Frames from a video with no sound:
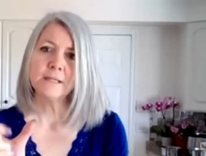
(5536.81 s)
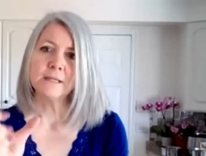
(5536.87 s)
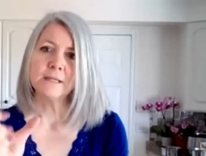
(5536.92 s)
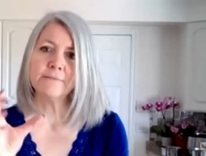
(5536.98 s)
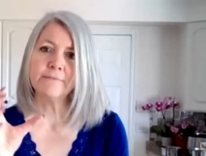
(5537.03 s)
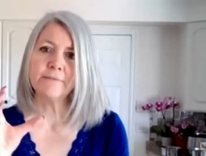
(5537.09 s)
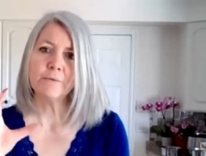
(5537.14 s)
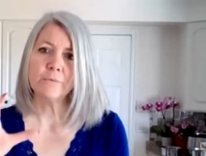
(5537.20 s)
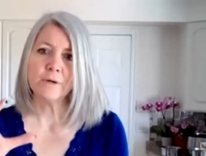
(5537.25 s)

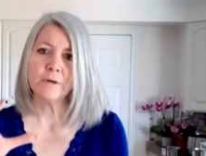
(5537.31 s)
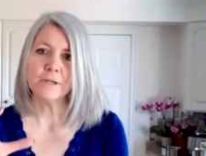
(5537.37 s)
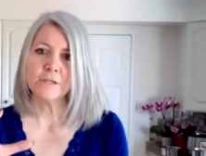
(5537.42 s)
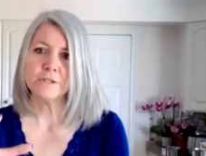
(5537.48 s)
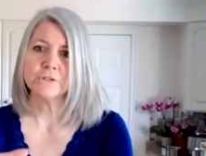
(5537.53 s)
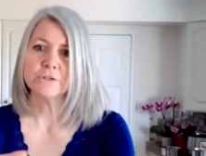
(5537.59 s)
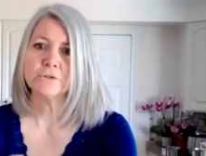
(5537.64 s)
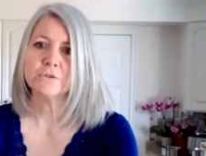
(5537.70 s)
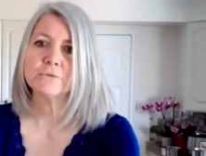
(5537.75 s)
If I
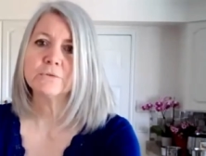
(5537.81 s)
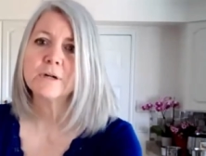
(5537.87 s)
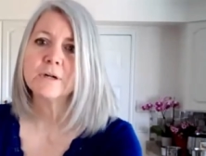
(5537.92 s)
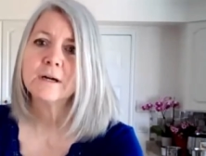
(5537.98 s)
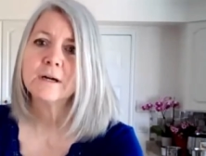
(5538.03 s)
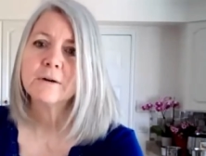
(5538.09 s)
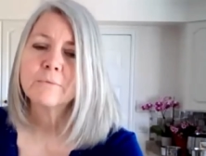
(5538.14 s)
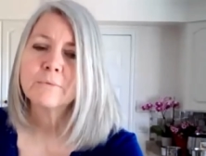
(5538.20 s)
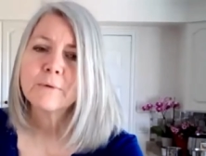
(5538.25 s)
want to do
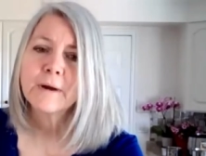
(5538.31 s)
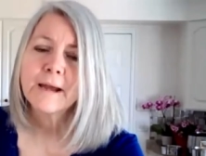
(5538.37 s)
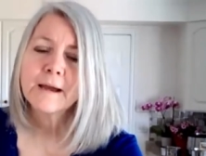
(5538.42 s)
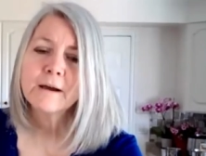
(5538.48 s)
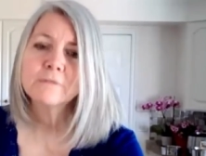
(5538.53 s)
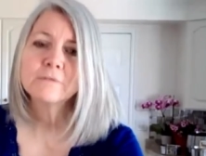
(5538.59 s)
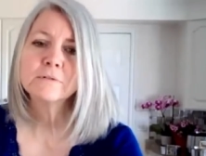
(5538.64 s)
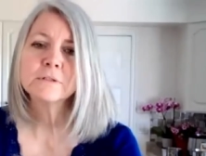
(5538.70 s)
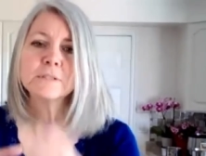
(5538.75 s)
a
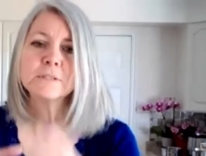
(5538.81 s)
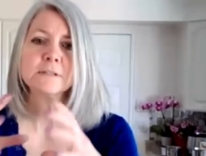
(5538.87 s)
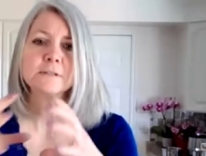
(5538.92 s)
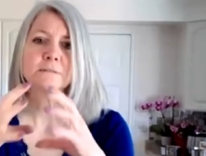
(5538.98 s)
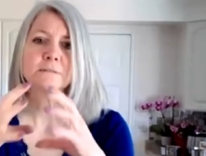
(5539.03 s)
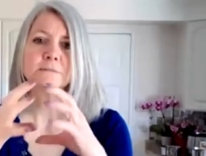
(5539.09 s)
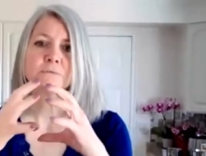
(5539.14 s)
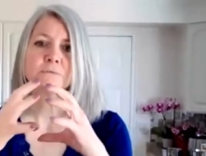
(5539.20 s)
round